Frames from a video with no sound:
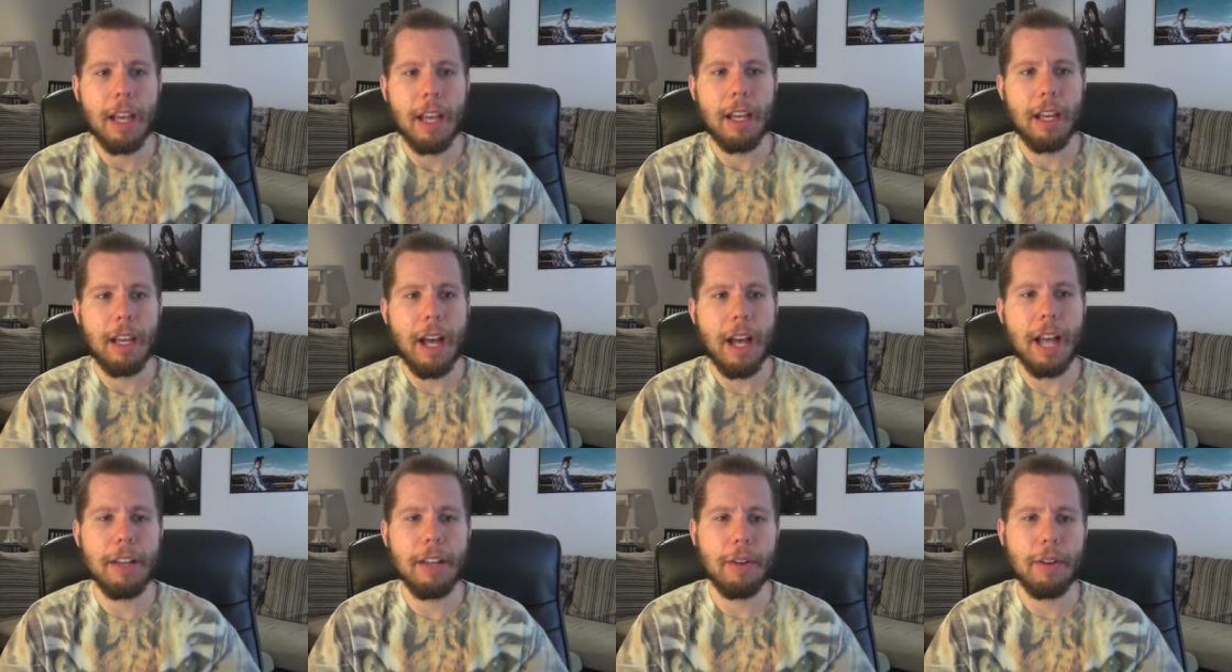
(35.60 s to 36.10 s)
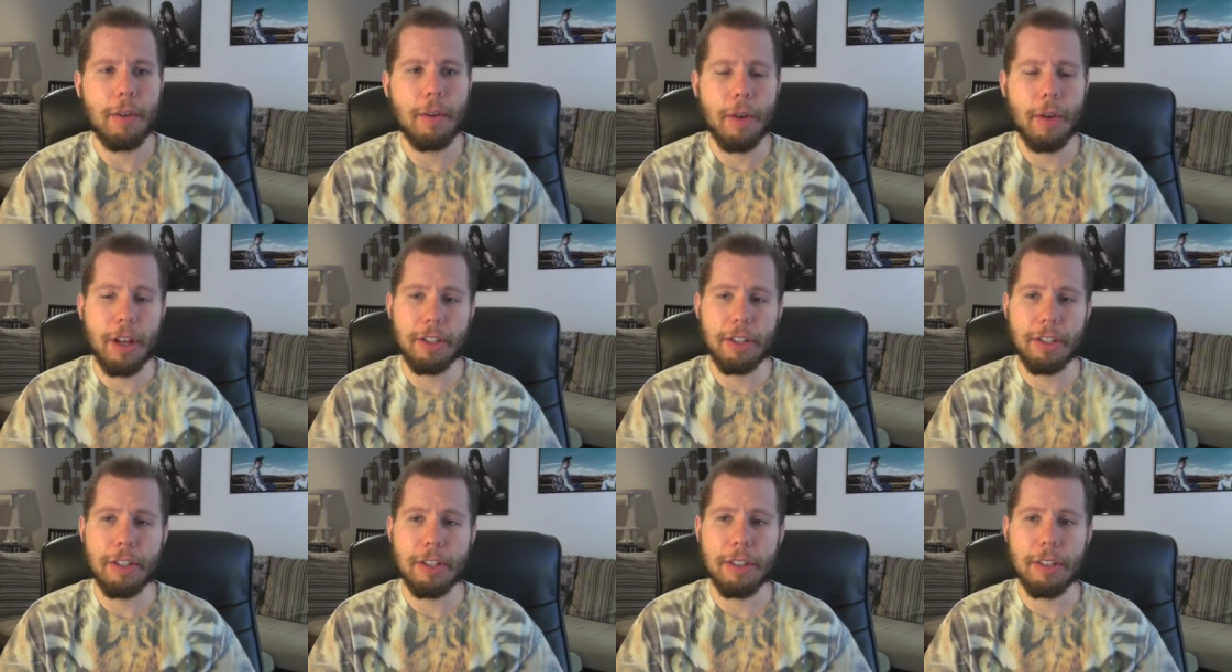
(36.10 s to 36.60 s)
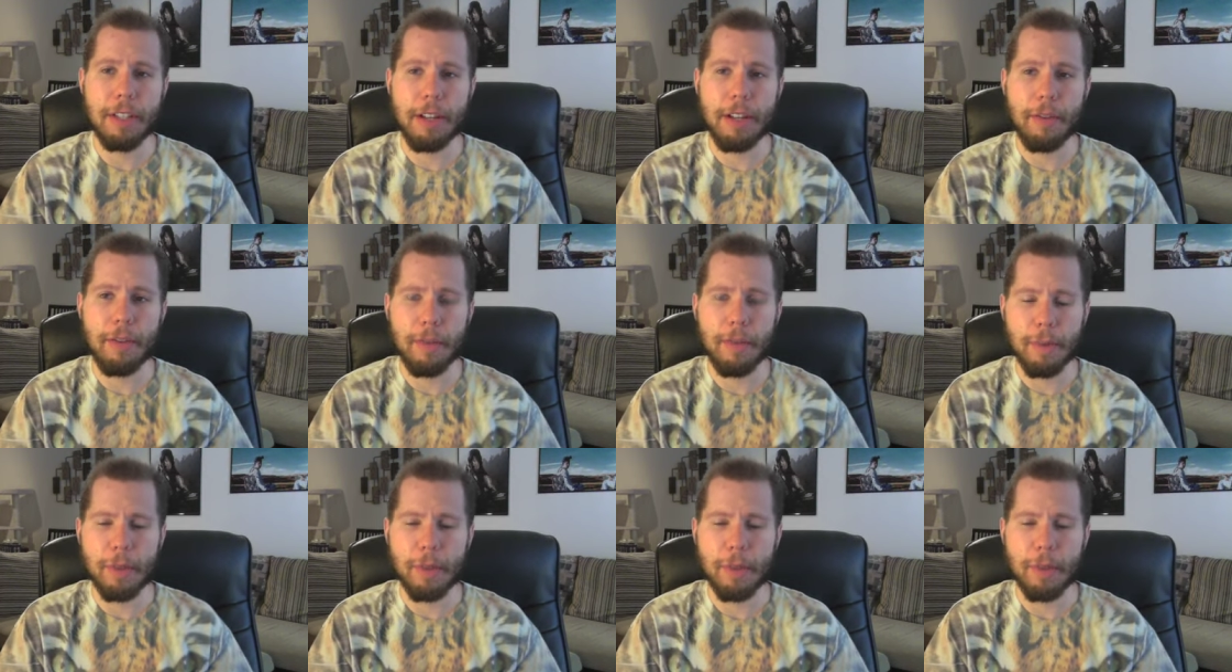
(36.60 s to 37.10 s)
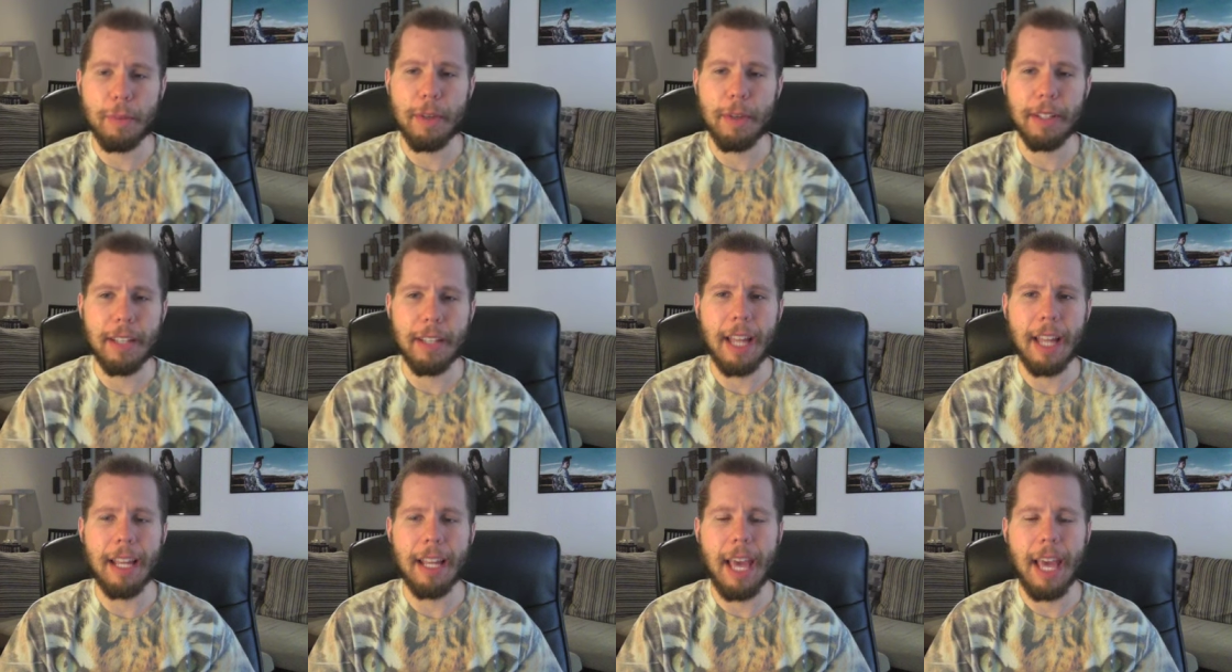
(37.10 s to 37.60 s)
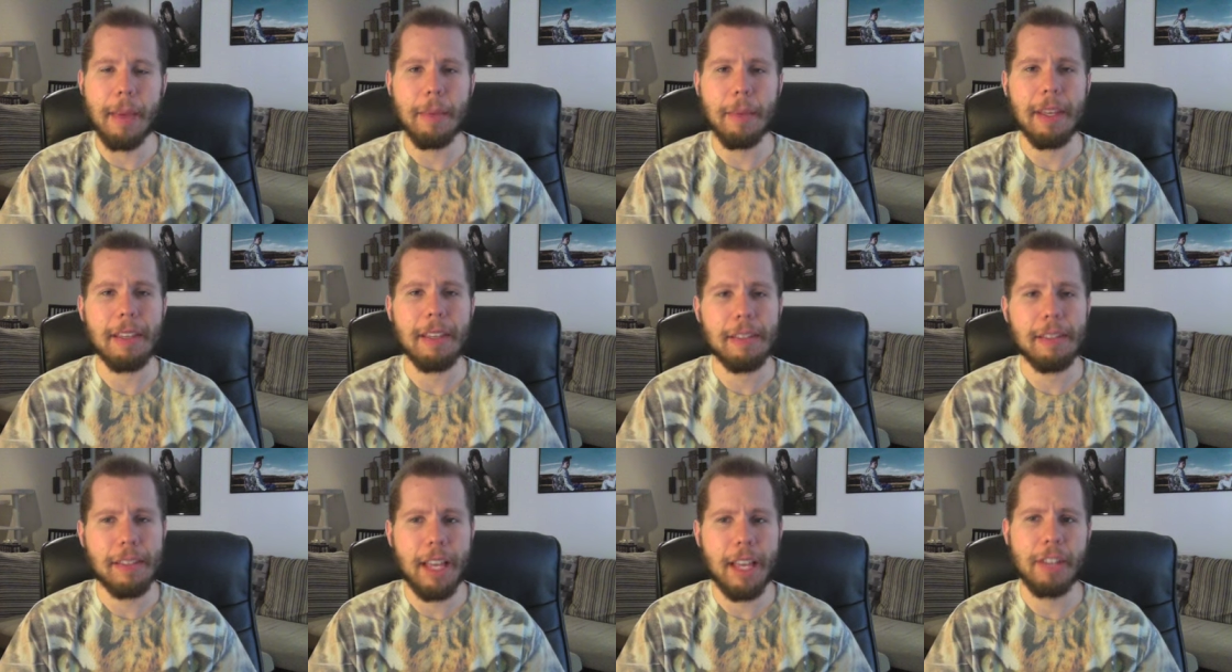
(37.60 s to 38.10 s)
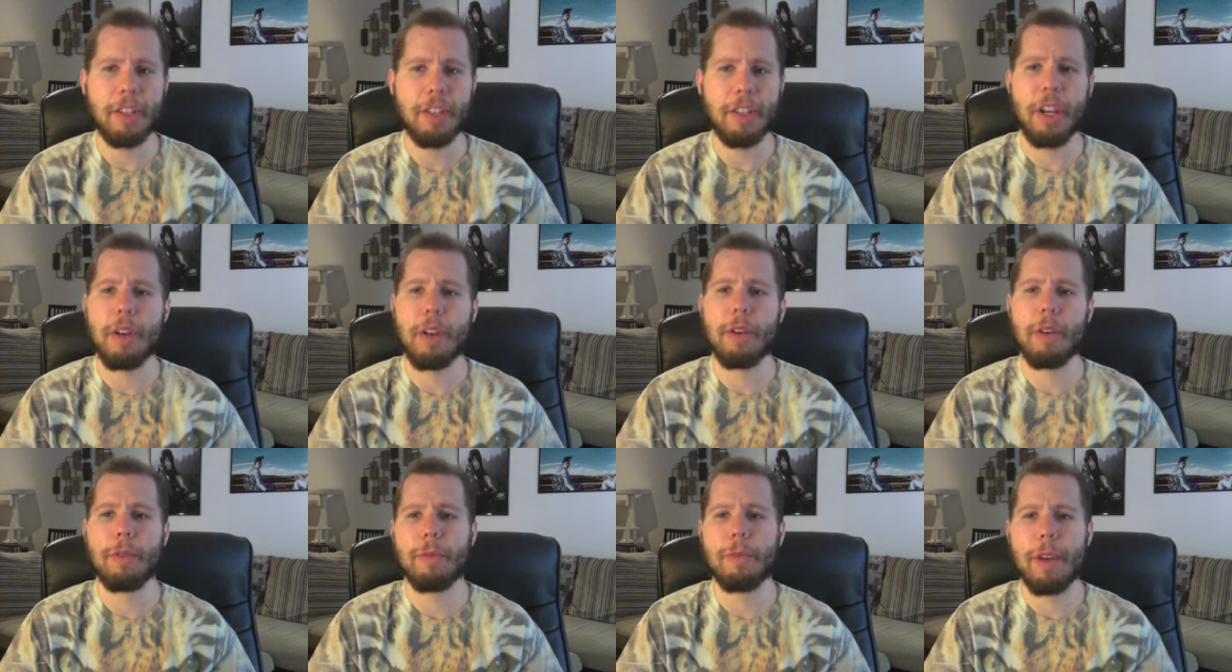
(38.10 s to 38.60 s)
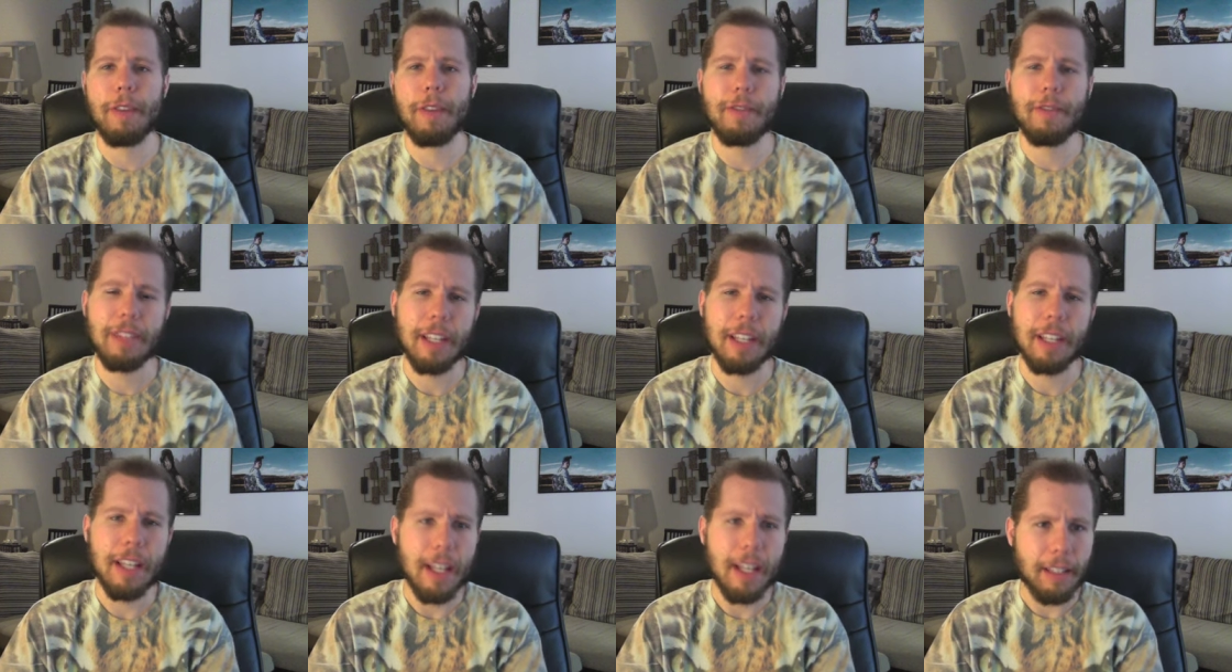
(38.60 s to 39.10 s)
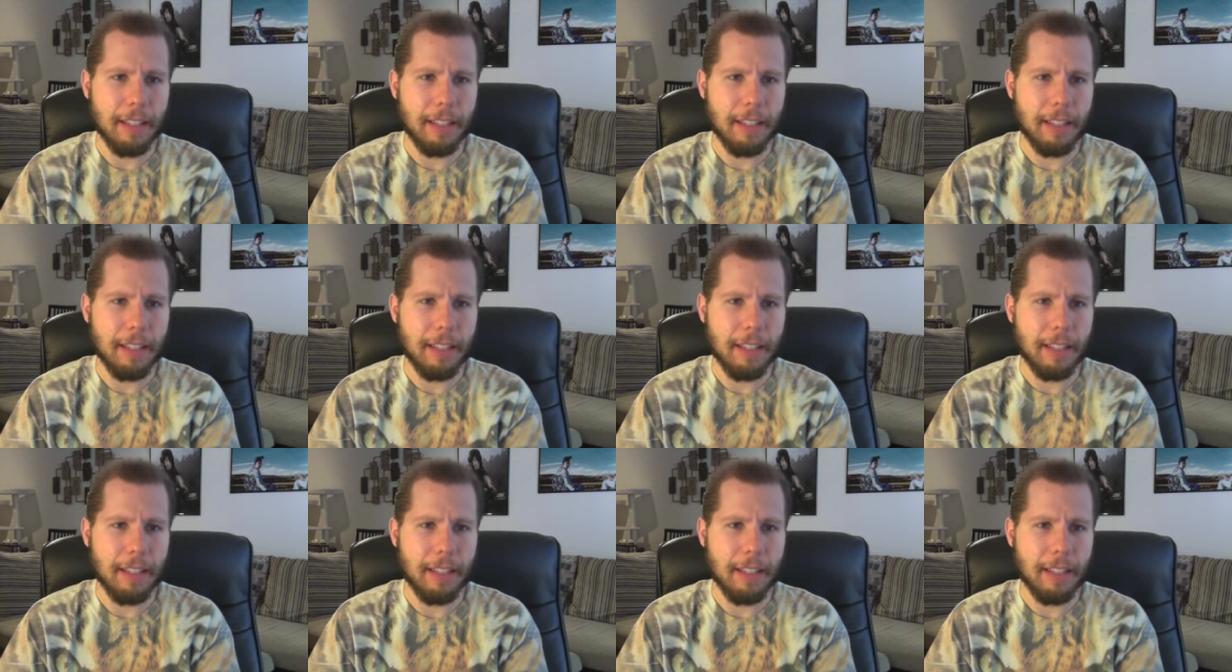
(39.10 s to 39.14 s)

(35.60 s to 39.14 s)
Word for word: Got your questions here from spring.me slash Aaron Rift.